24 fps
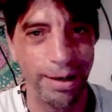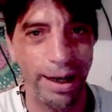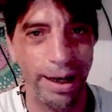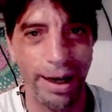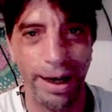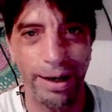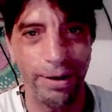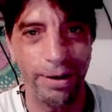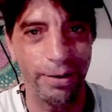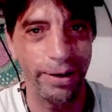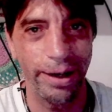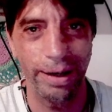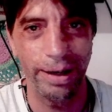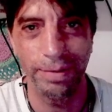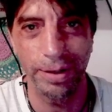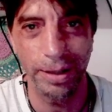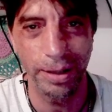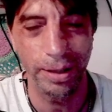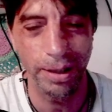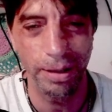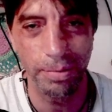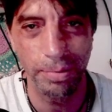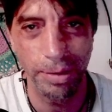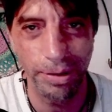I don't have
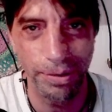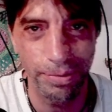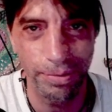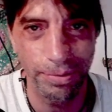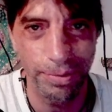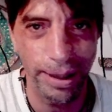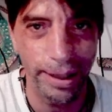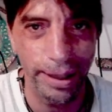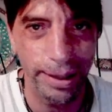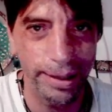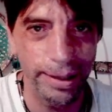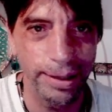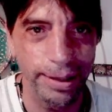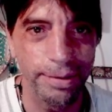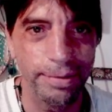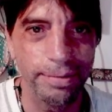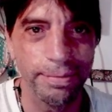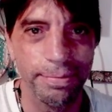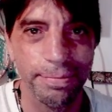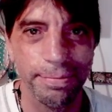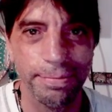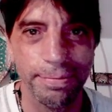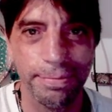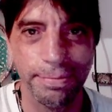a comment right now.
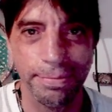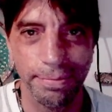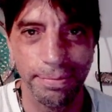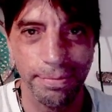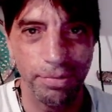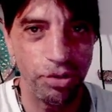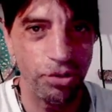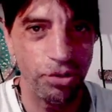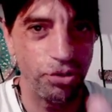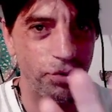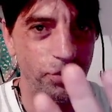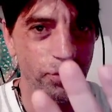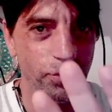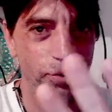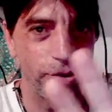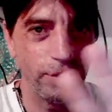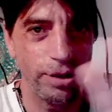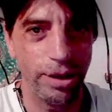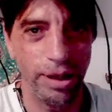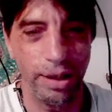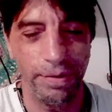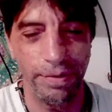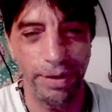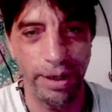Just
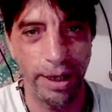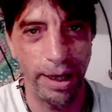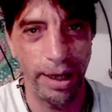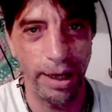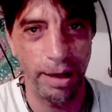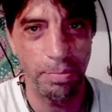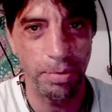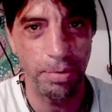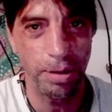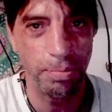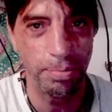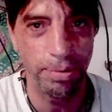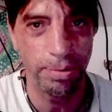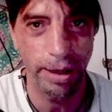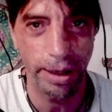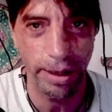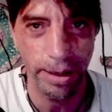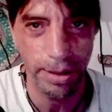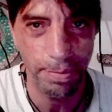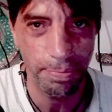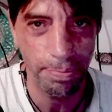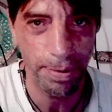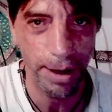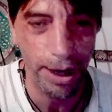leave an empty blank
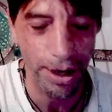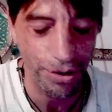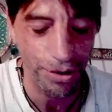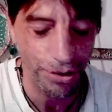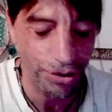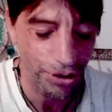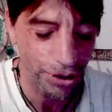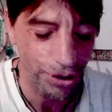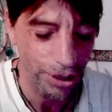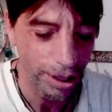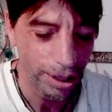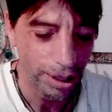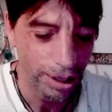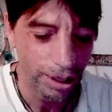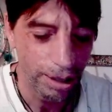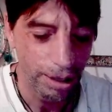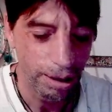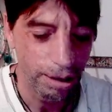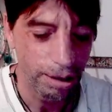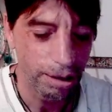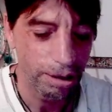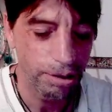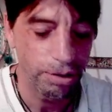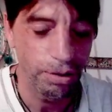page
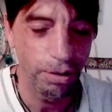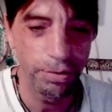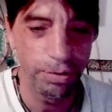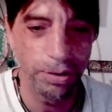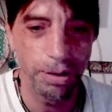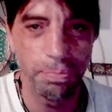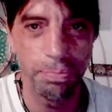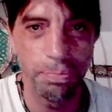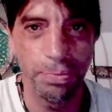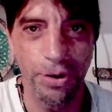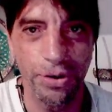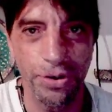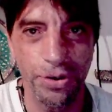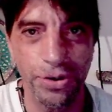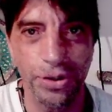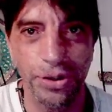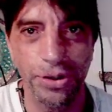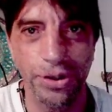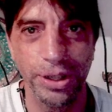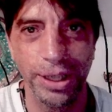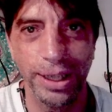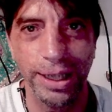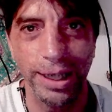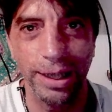so the
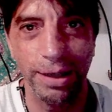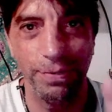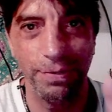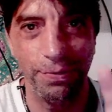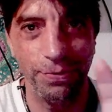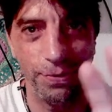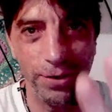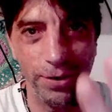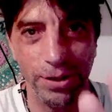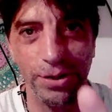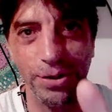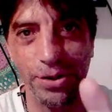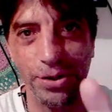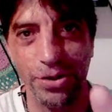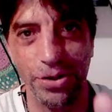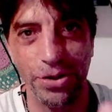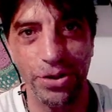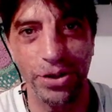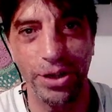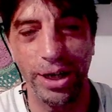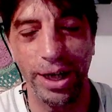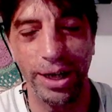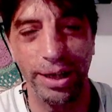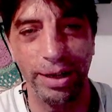person can feel
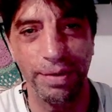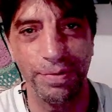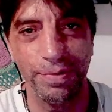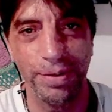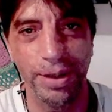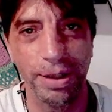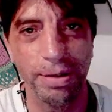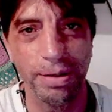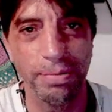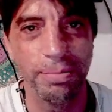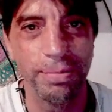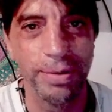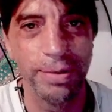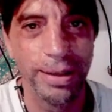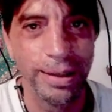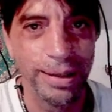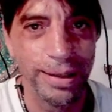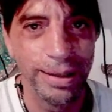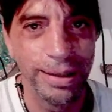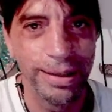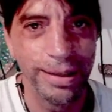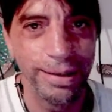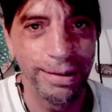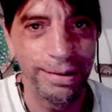inside of them
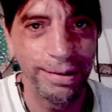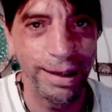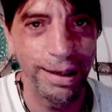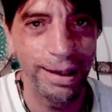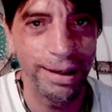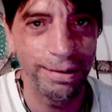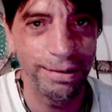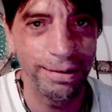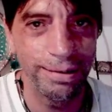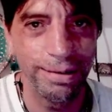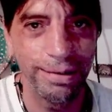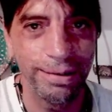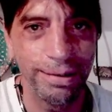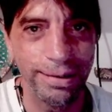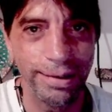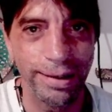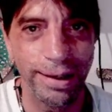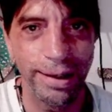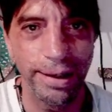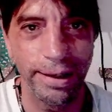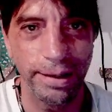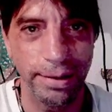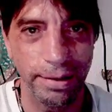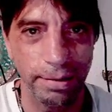that it's
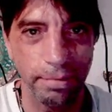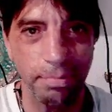like